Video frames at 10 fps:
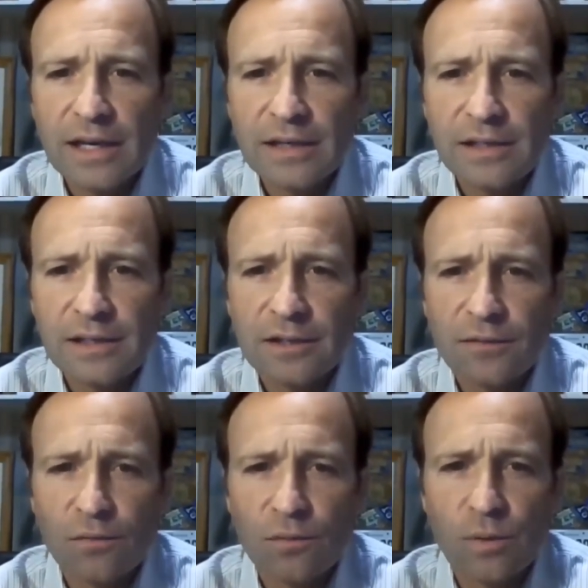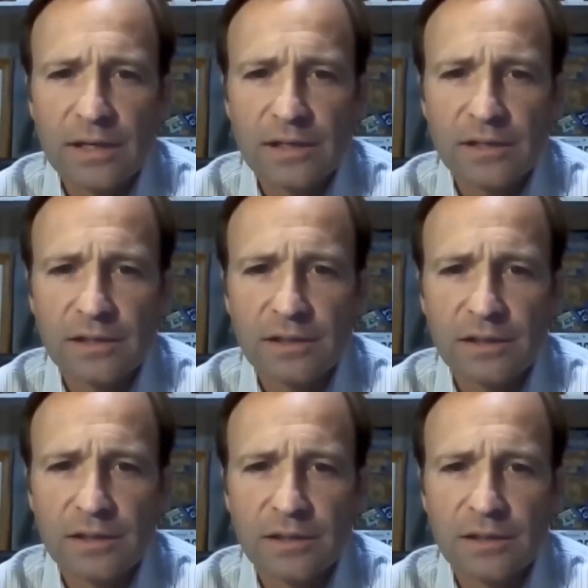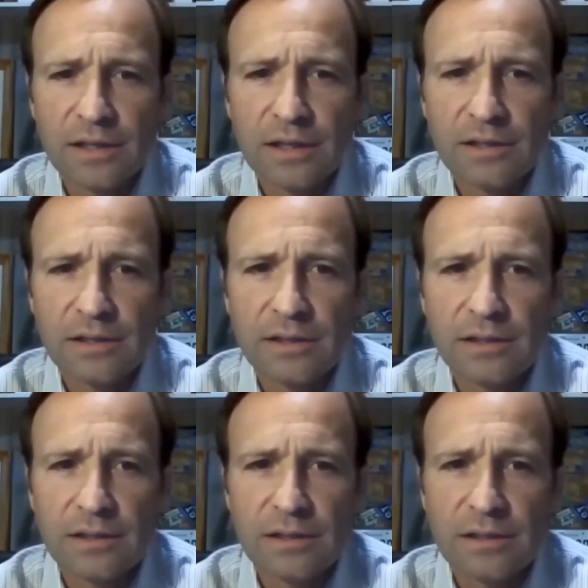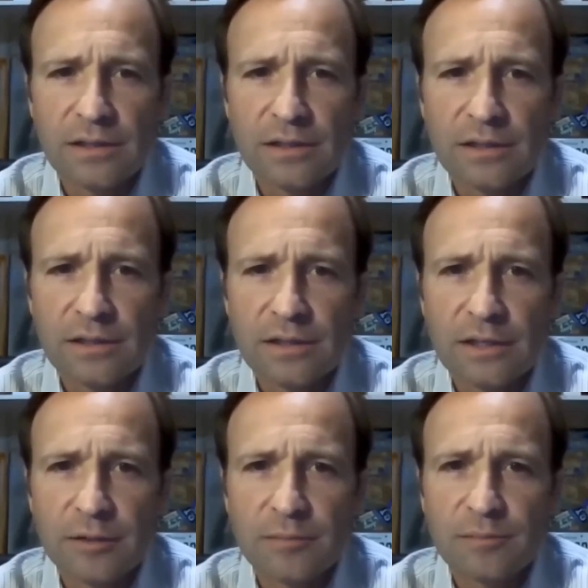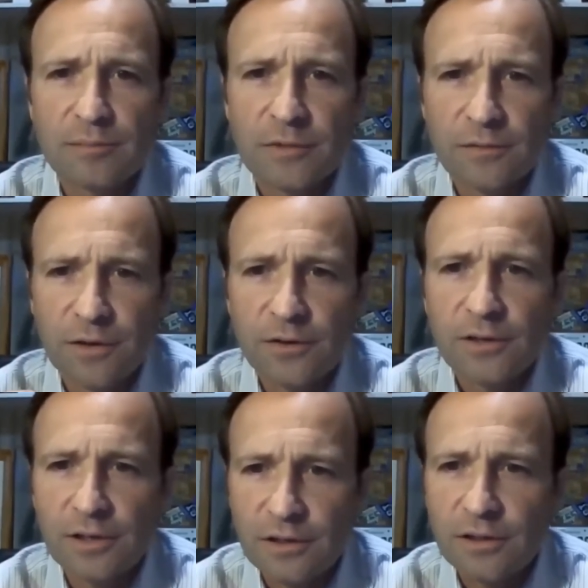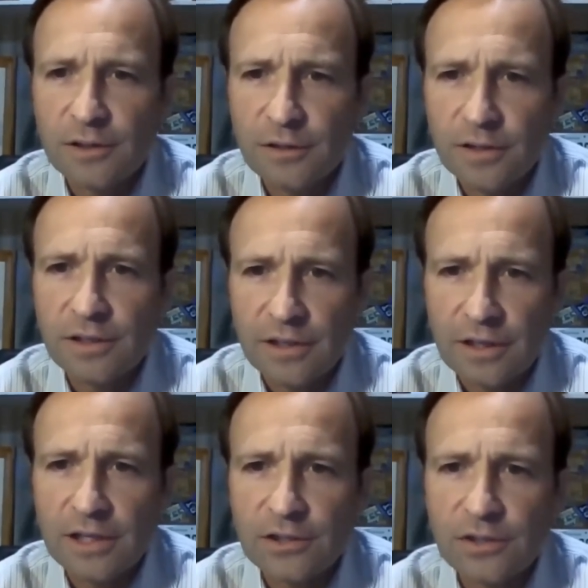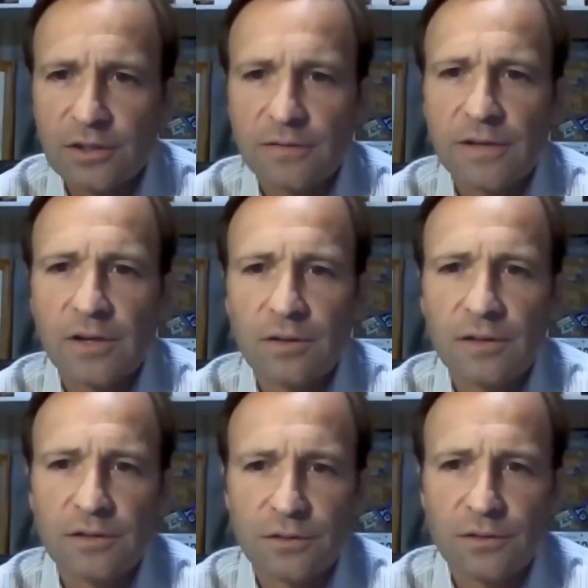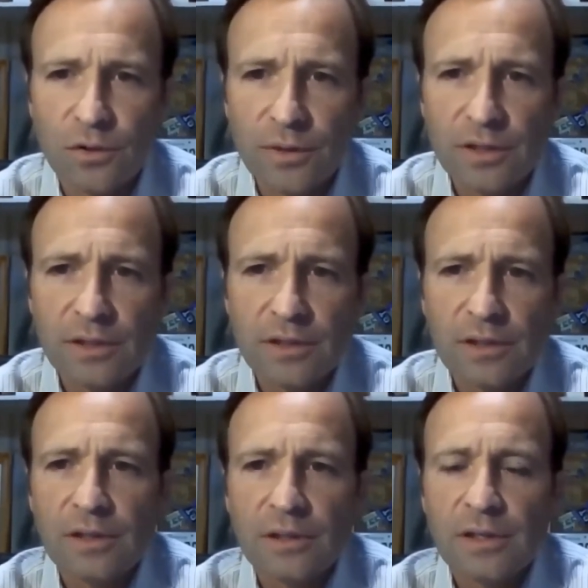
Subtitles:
idea of wanting a very clear indication of how things are going